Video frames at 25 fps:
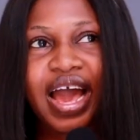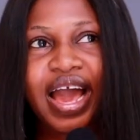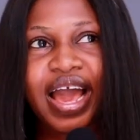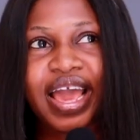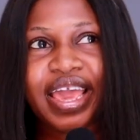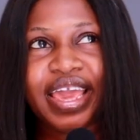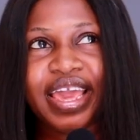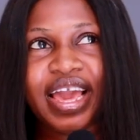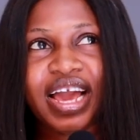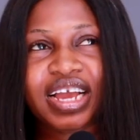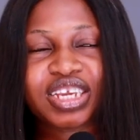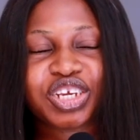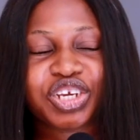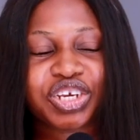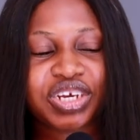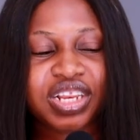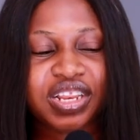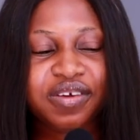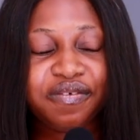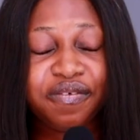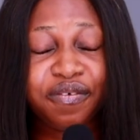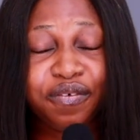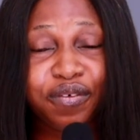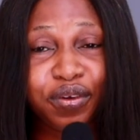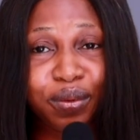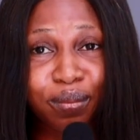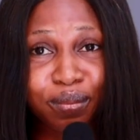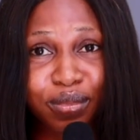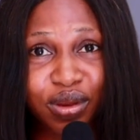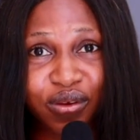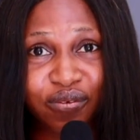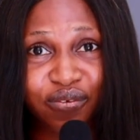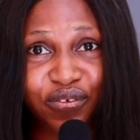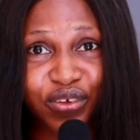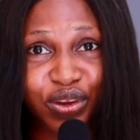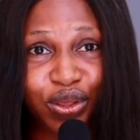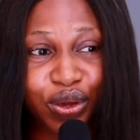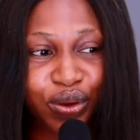I actually filmed
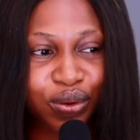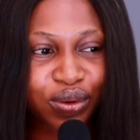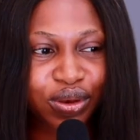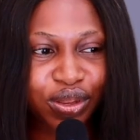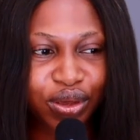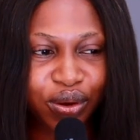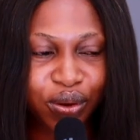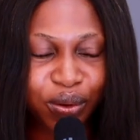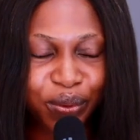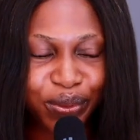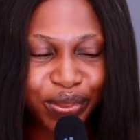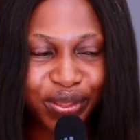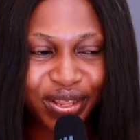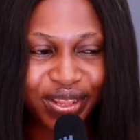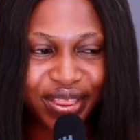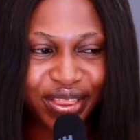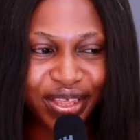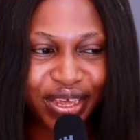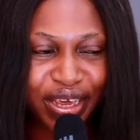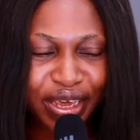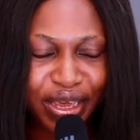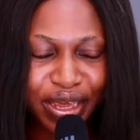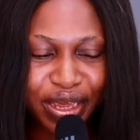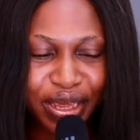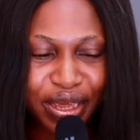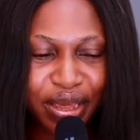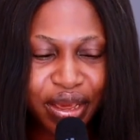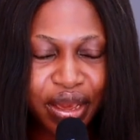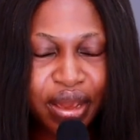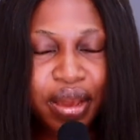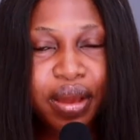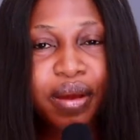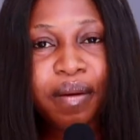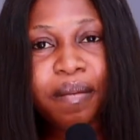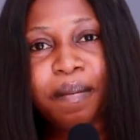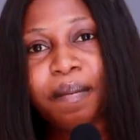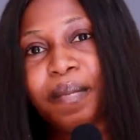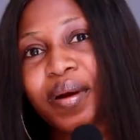a video the other day,
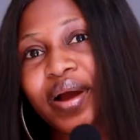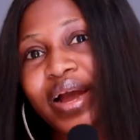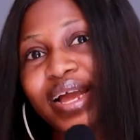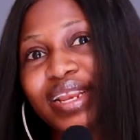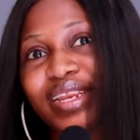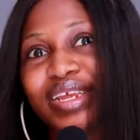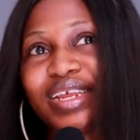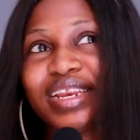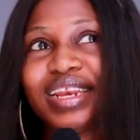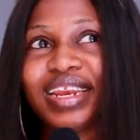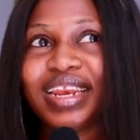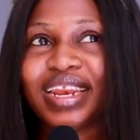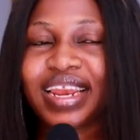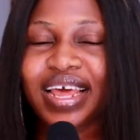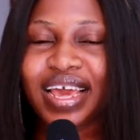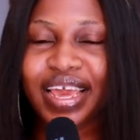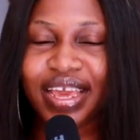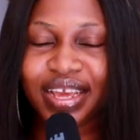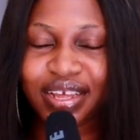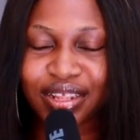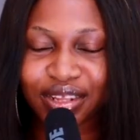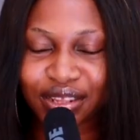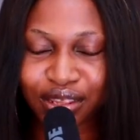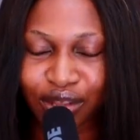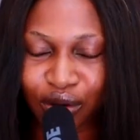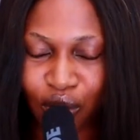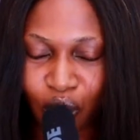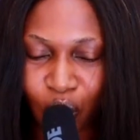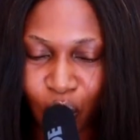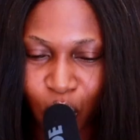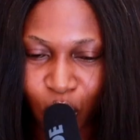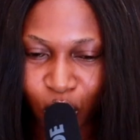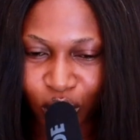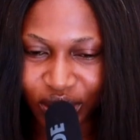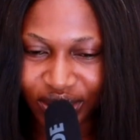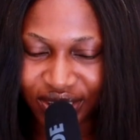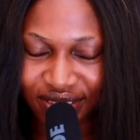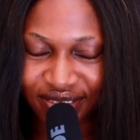but I didn't like the
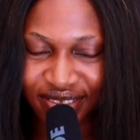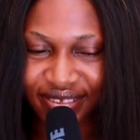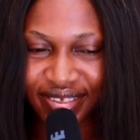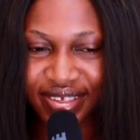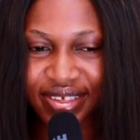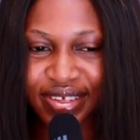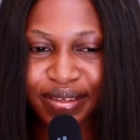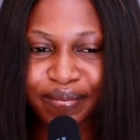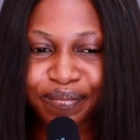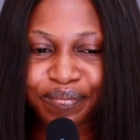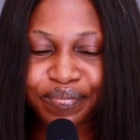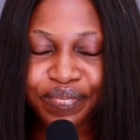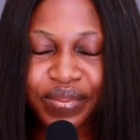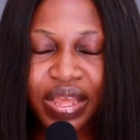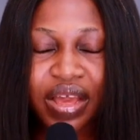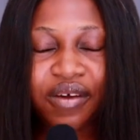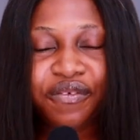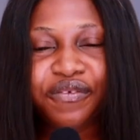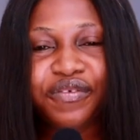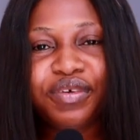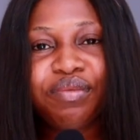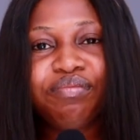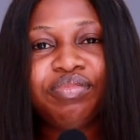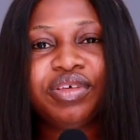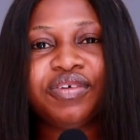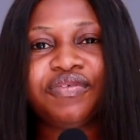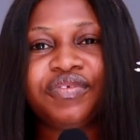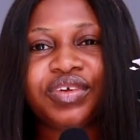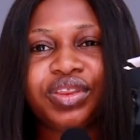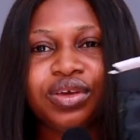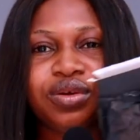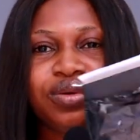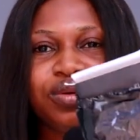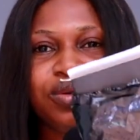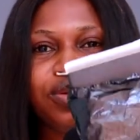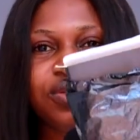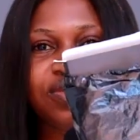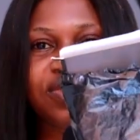quality. I filmed the
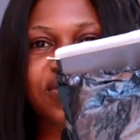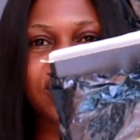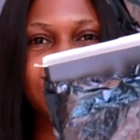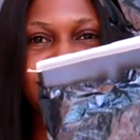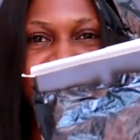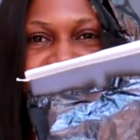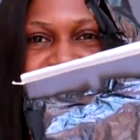video using